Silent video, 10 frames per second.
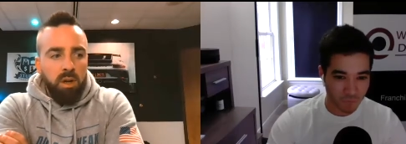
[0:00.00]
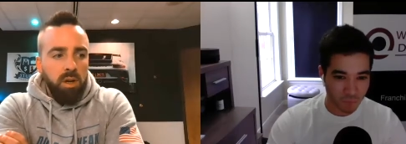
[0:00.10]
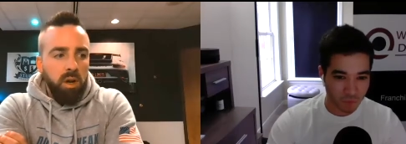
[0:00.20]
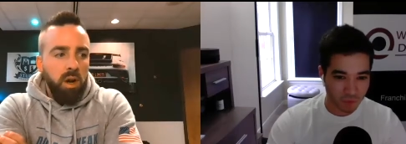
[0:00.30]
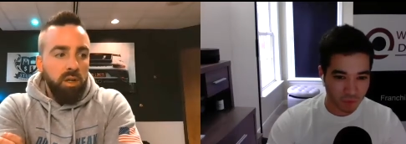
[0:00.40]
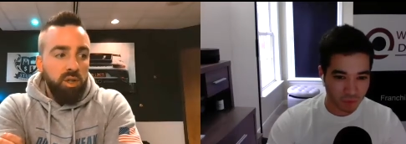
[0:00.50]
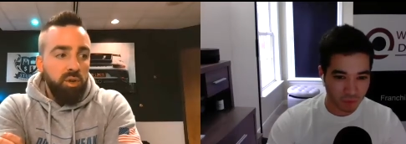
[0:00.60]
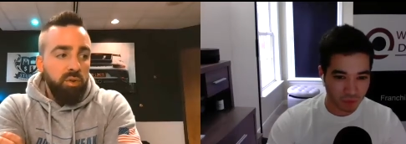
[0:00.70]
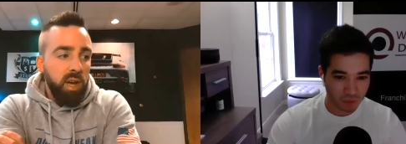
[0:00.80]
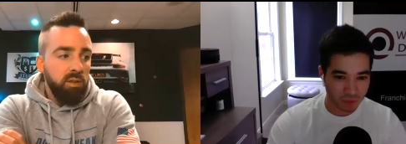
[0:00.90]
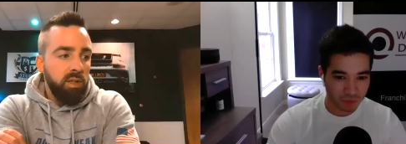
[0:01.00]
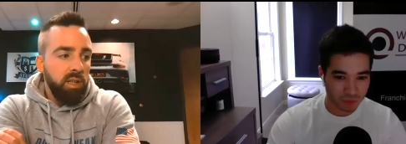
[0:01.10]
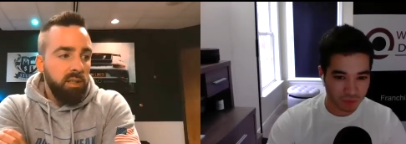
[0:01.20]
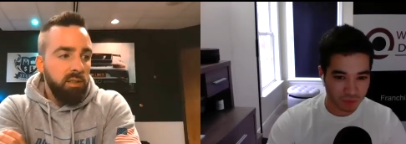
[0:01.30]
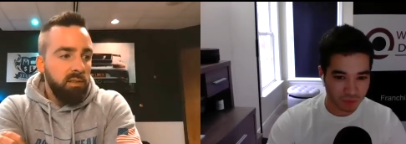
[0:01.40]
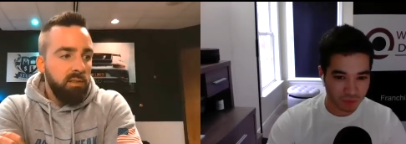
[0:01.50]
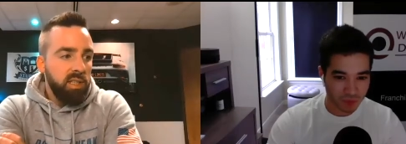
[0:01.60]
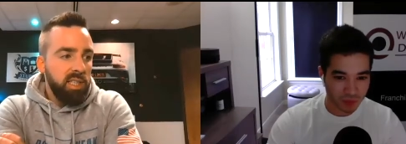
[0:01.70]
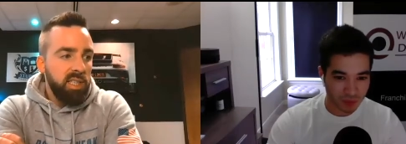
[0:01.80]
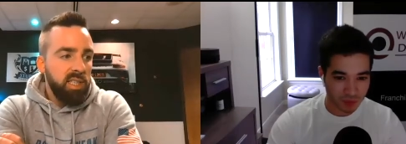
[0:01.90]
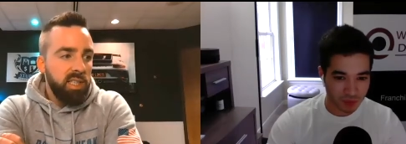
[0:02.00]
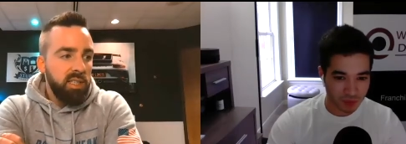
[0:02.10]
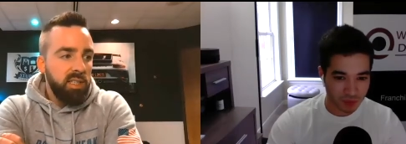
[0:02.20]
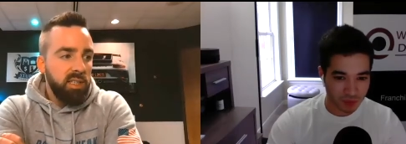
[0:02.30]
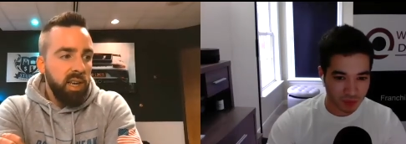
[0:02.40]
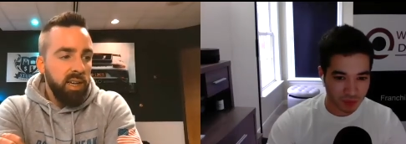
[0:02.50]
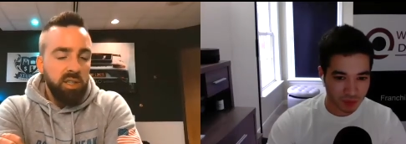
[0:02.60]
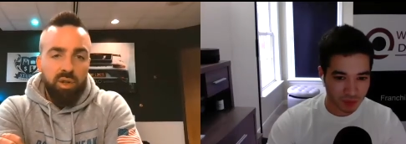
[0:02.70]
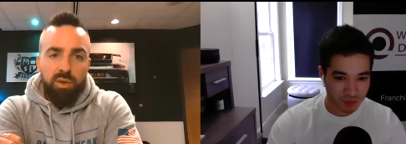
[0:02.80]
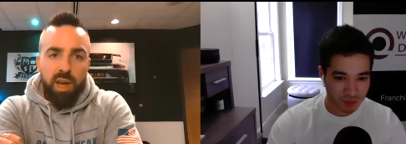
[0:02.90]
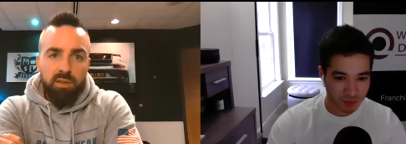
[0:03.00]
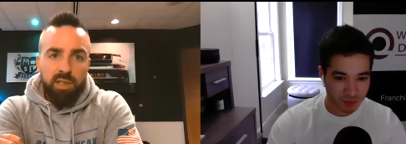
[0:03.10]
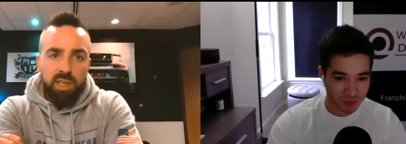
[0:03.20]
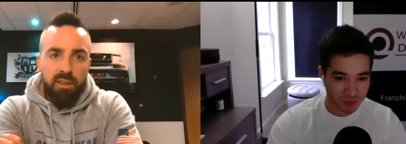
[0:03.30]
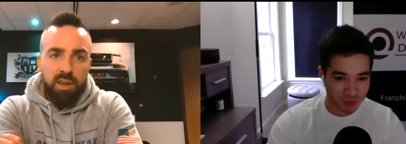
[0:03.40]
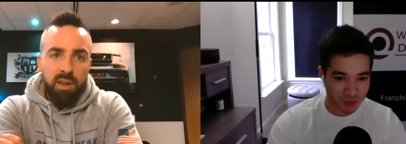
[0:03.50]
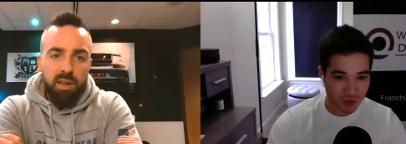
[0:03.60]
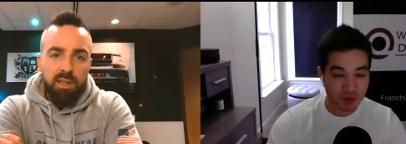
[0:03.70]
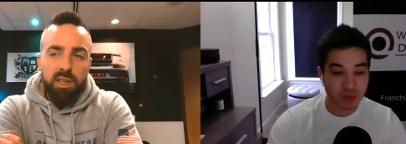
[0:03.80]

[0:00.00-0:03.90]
Speaker 1: Uh, 2006, 2007, because oh, I